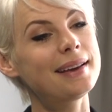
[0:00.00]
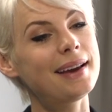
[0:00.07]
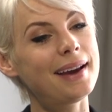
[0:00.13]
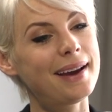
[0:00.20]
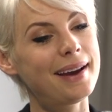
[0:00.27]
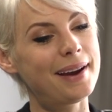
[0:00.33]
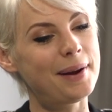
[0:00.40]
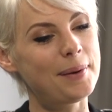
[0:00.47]

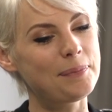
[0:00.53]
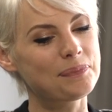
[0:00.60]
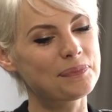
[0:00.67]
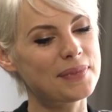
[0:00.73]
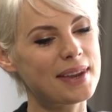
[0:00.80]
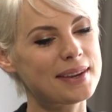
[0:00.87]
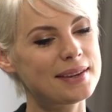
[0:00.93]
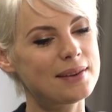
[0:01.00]

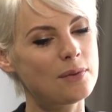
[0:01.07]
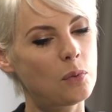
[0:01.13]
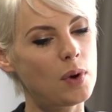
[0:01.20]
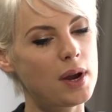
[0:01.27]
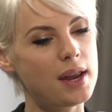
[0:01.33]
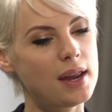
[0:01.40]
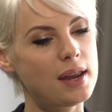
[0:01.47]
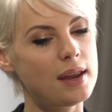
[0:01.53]
And,
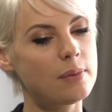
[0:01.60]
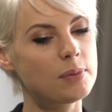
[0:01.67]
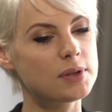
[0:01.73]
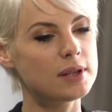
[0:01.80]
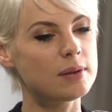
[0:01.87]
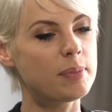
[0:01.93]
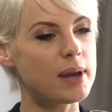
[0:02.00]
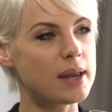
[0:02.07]
it was
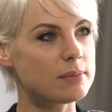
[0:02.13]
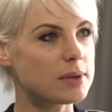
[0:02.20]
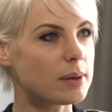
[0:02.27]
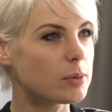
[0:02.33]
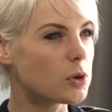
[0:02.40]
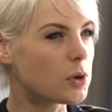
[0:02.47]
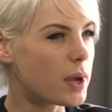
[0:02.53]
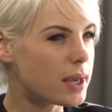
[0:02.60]
in the
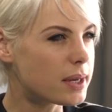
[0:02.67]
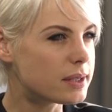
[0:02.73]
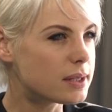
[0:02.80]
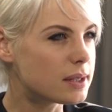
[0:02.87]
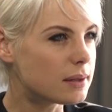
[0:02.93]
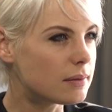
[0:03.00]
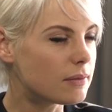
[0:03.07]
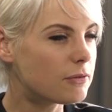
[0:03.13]
BMW Edge
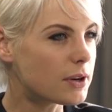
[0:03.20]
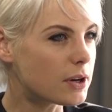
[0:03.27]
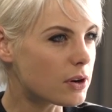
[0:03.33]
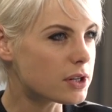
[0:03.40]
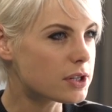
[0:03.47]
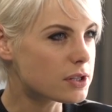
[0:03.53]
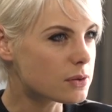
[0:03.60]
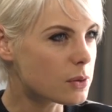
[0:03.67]
in
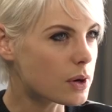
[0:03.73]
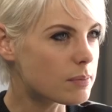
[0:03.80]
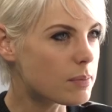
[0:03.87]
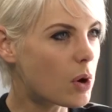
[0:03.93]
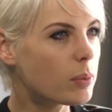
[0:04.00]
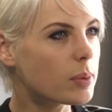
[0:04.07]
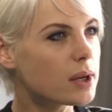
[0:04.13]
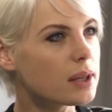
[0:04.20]
Federation Square in
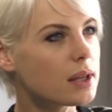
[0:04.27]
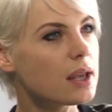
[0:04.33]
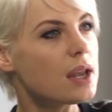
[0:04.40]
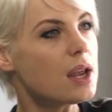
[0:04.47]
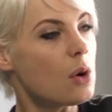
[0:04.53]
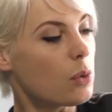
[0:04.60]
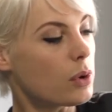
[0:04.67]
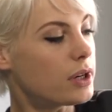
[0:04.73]
Melbourne, and
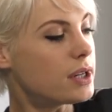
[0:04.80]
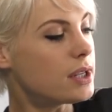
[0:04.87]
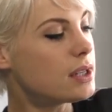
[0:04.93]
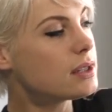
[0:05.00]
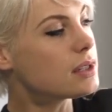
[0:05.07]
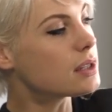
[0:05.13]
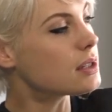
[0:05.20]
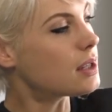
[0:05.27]
what it
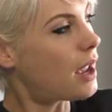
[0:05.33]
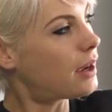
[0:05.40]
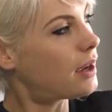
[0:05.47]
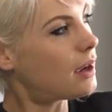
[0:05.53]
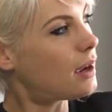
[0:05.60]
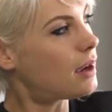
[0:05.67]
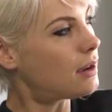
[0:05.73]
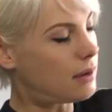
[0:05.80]
is
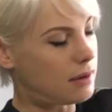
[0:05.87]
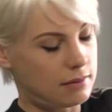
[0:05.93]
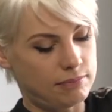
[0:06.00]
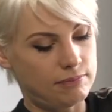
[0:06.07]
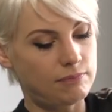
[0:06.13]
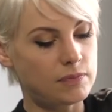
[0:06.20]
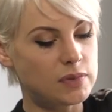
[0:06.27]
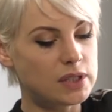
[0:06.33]
like
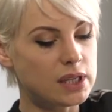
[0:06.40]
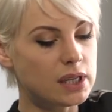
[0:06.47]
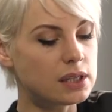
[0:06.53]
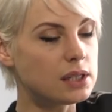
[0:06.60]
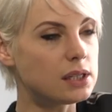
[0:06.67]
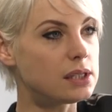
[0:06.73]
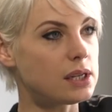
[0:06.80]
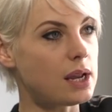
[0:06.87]

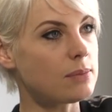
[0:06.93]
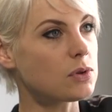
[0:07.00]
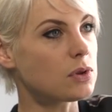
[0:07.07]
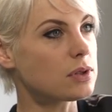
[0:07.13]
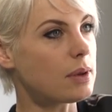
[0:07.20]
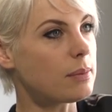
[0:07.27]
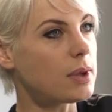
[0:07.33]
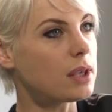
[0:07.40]
60 steps or
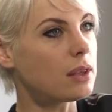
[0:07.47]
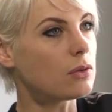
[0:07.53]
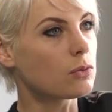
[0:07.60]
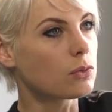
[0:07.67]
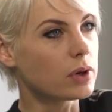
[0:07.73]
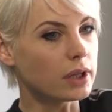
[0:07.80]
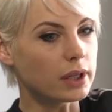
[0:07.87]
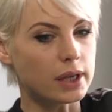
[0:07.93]
something that are
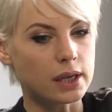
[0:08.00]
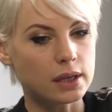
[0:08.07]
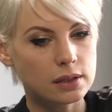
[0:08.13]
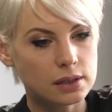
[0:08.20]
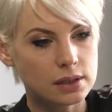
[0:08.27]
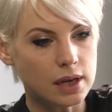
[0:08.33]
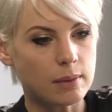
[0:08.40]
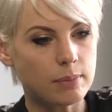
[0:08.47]
really
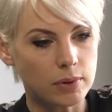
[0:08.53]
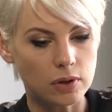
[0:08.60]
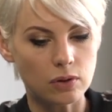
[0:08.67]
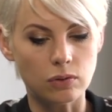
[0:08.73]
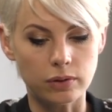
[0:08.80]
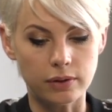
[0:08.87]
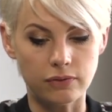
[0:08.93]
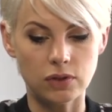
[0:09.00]
steep, but
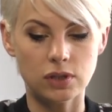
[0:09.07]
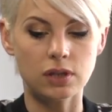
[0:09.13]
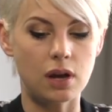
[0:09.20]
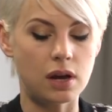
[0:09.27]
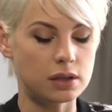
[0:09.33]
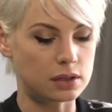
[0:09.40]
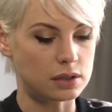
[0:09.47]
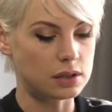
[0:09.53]
they're all different
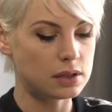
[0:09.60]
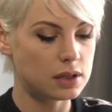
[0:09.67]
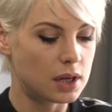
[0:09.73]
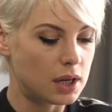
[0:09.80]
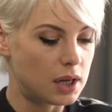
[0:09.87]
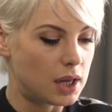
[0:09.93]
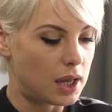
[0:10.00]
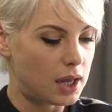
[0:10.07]
sizes,
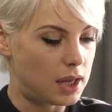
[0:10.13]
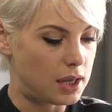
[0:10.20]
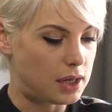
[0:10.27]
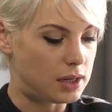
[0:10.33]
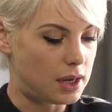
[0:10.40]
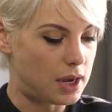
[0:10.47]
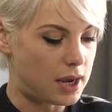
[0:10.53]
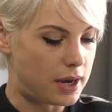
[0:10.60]

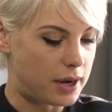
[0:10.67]
and